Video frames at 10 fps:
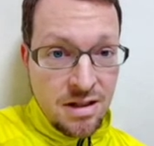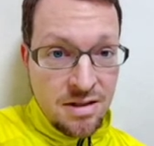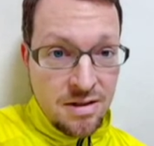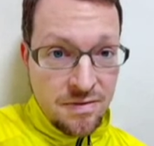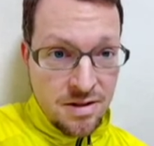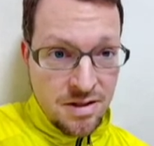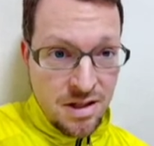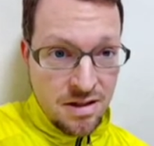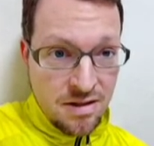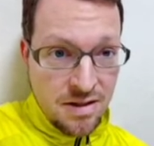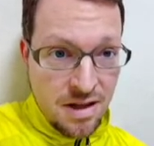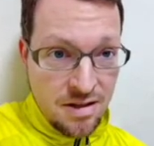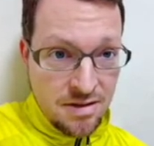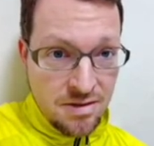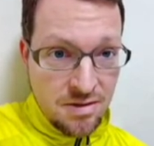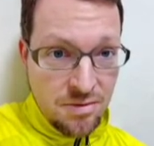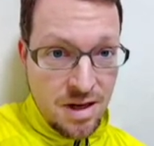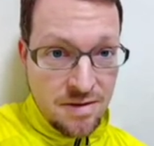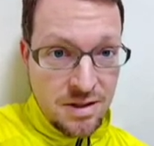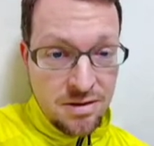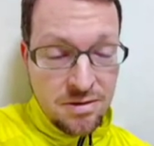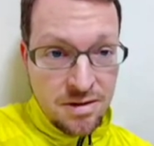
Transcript: the first thing that we have to do,